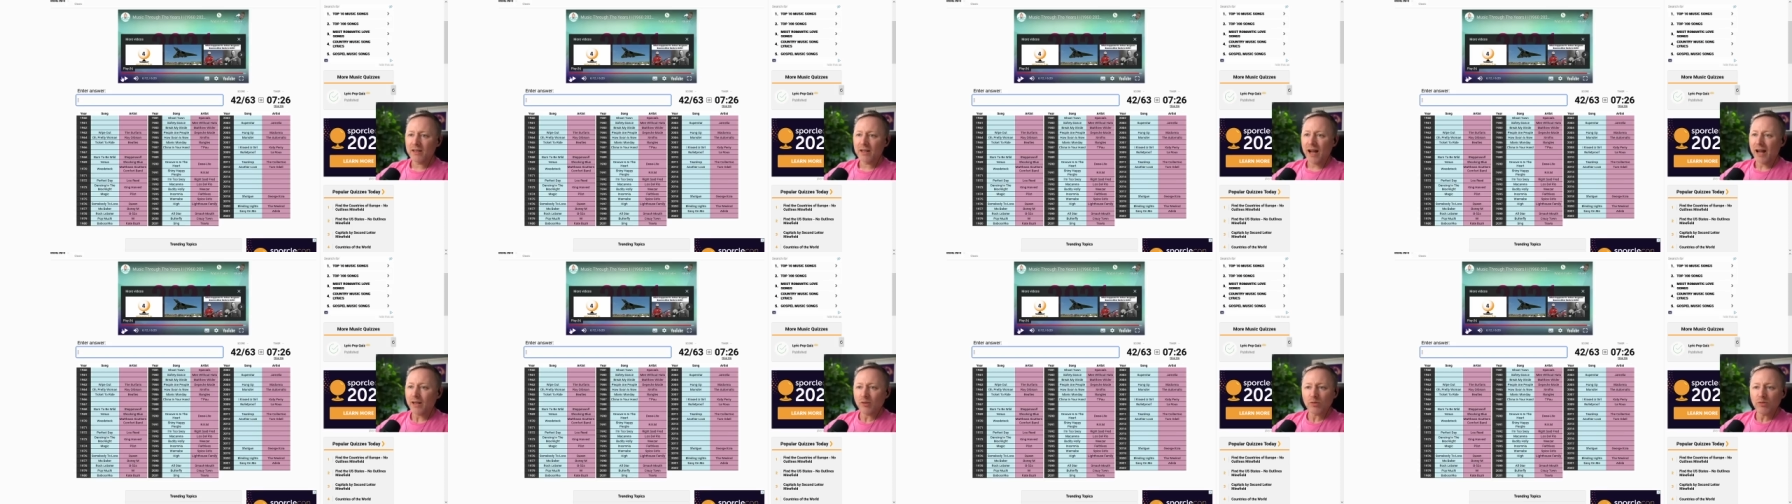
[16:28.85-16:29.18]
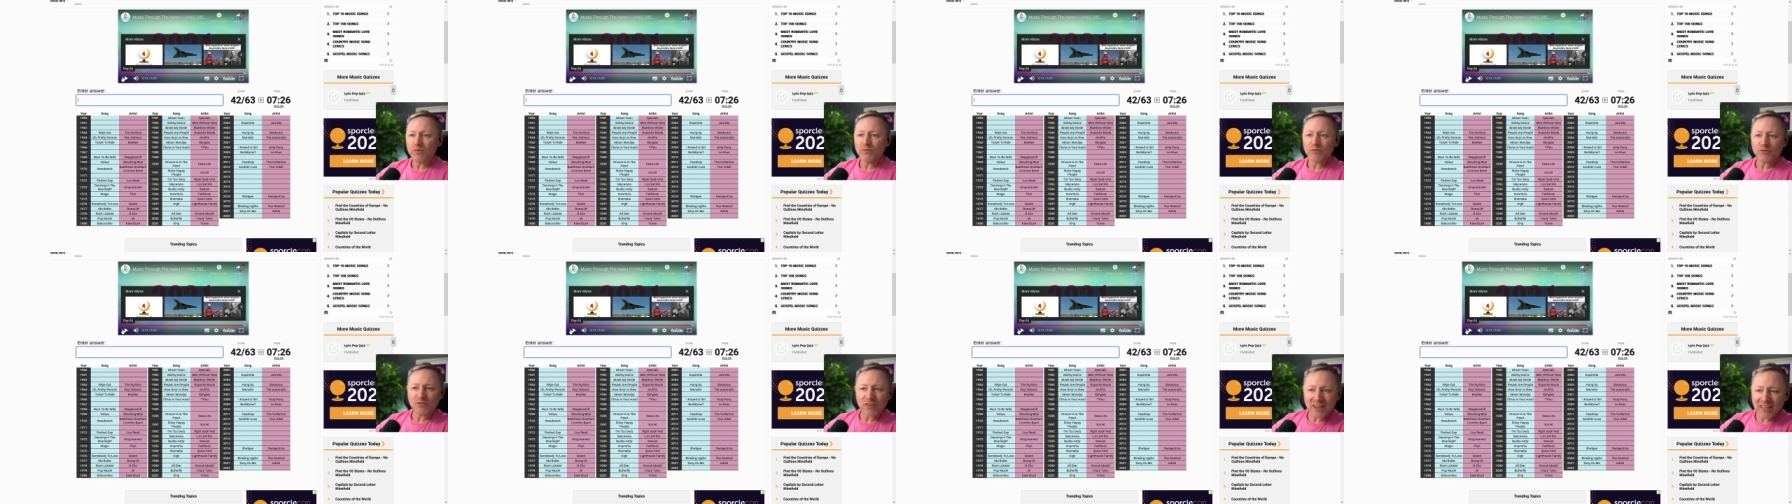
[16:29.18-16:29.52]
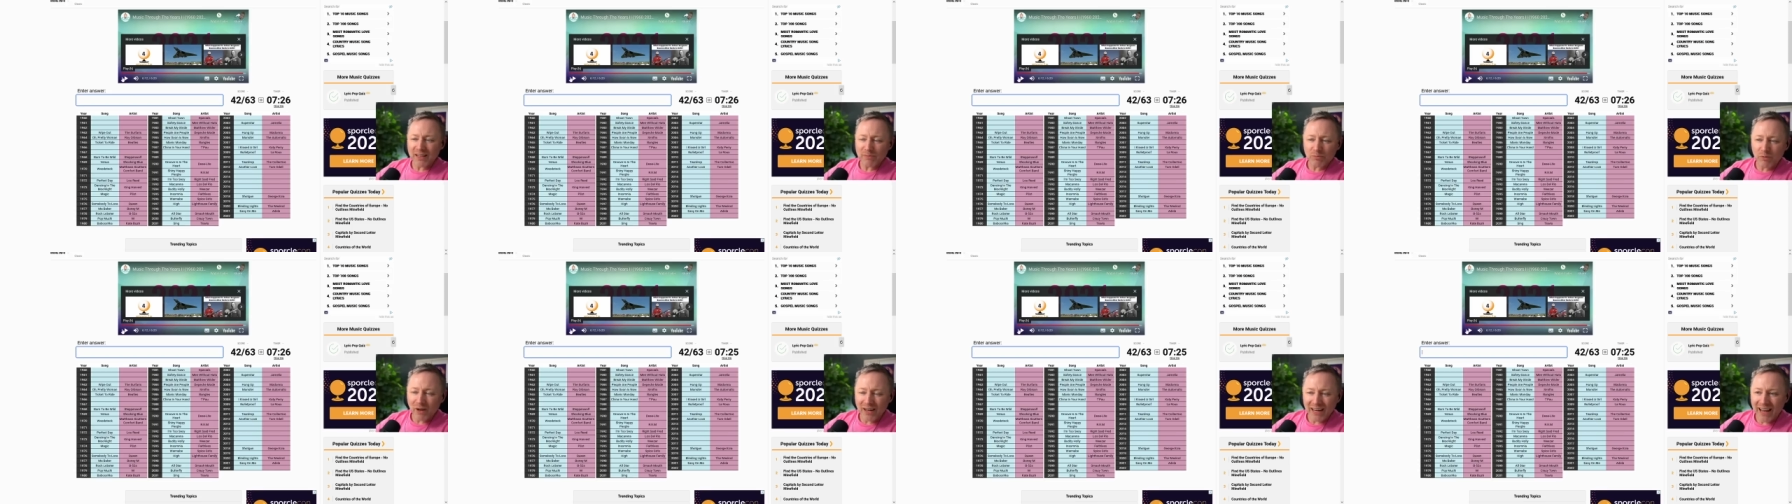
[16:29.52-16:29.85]
I don't
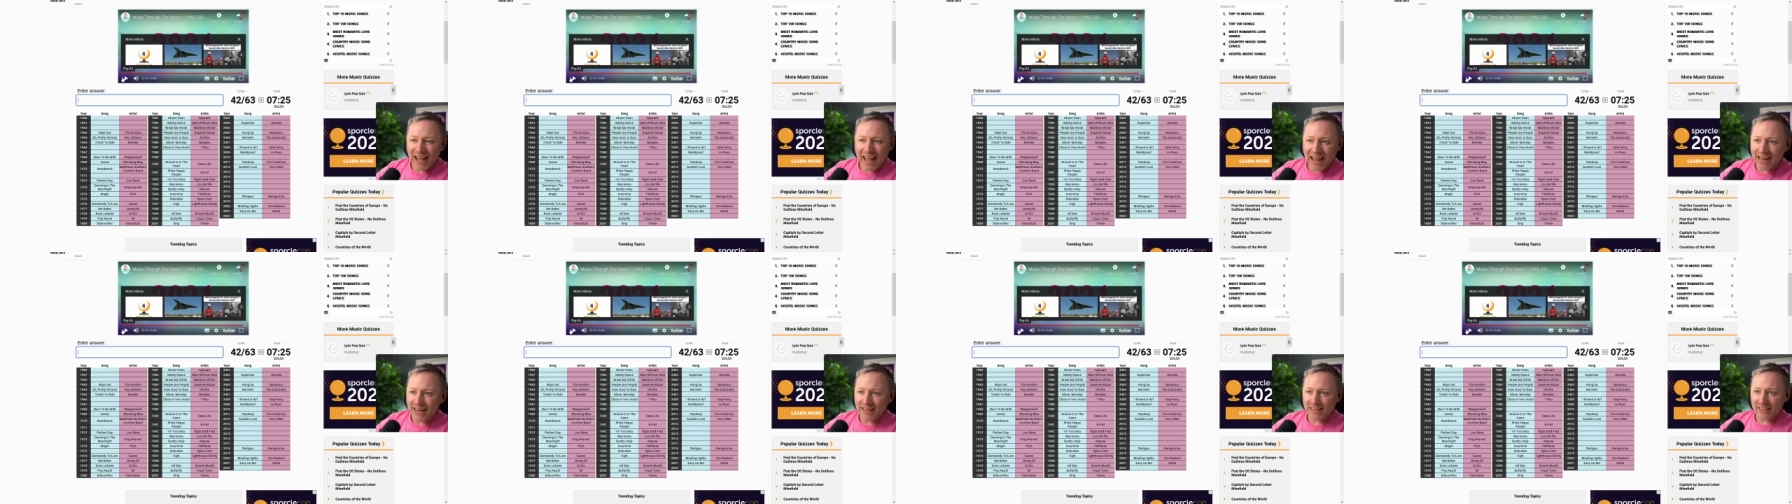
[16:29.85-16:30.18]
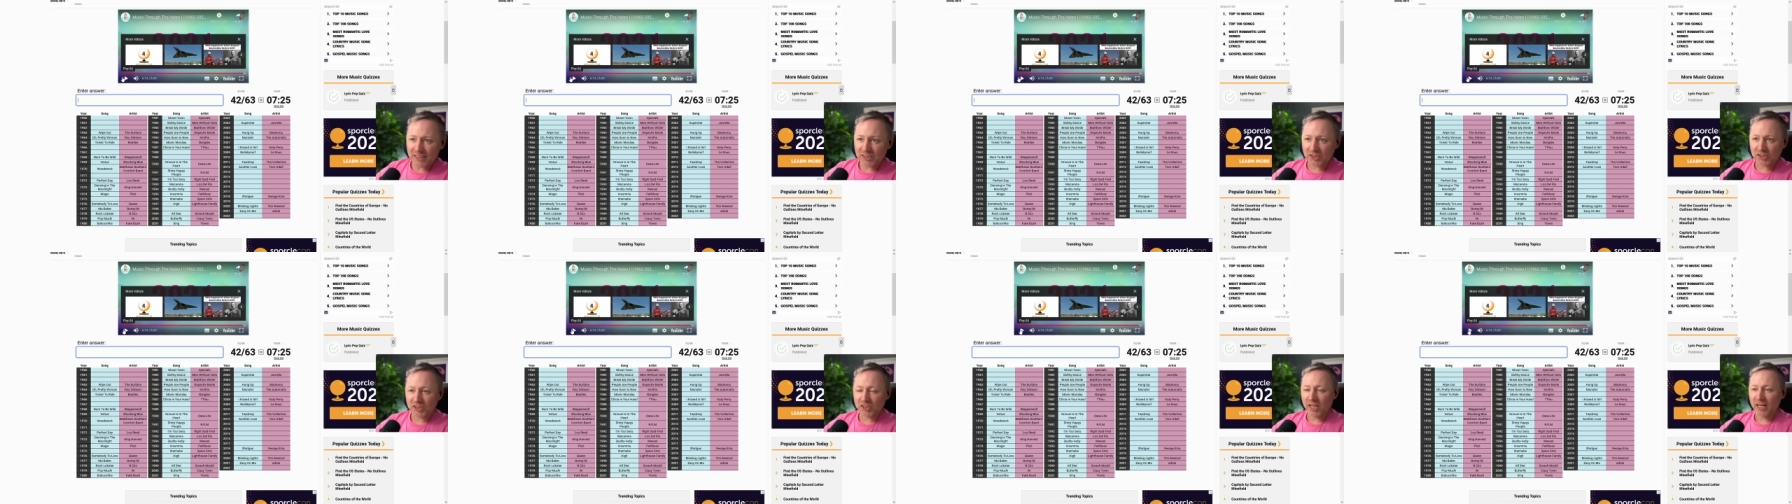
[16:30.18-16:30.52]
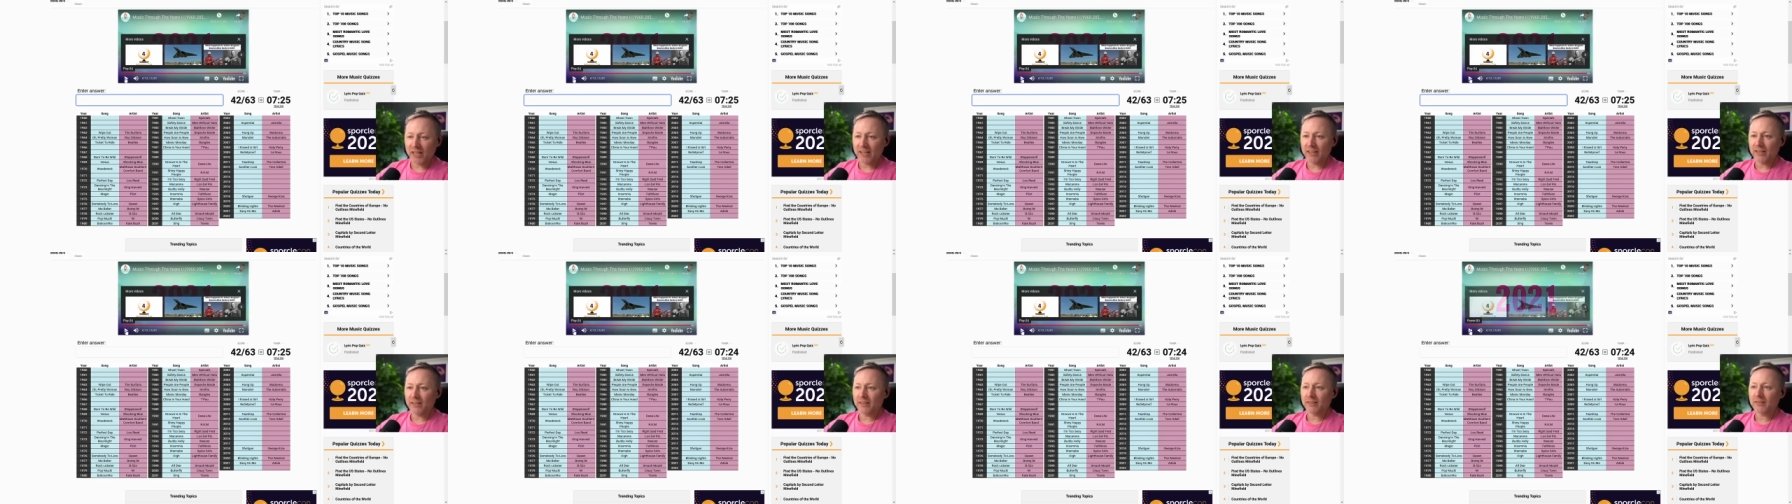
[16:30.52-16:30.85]
fucking want any of this
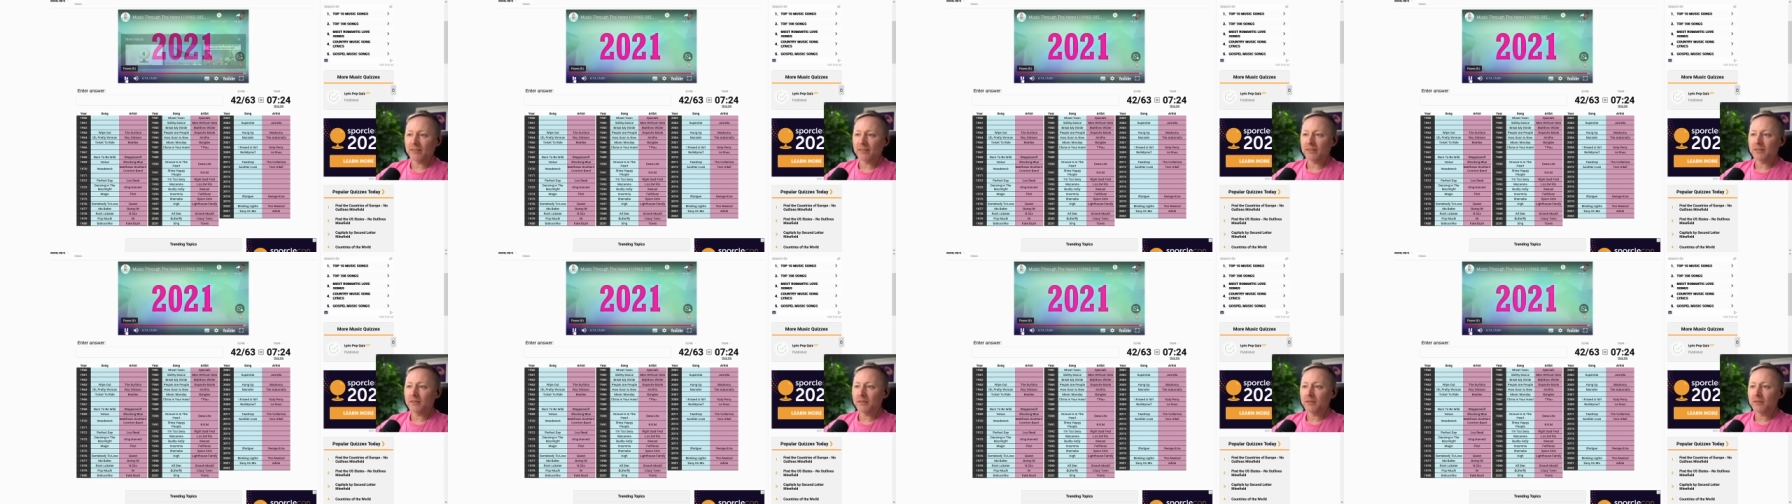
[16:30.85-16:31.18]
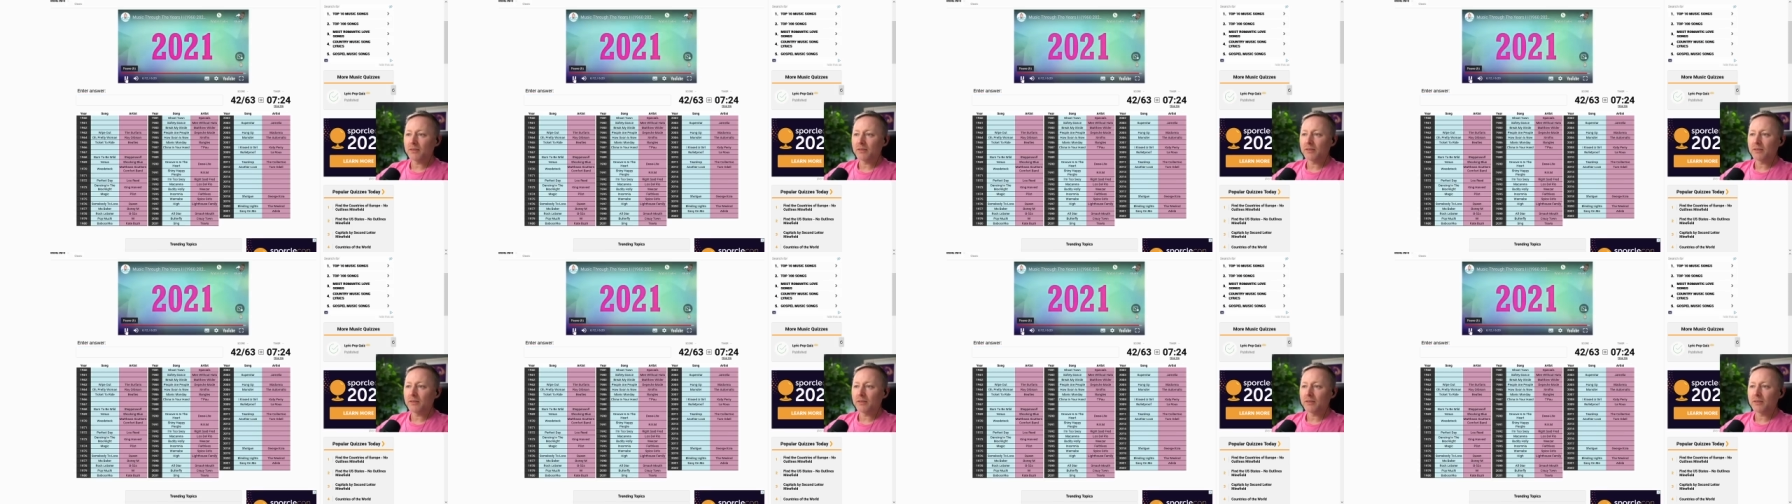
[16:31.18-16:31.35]
shite. To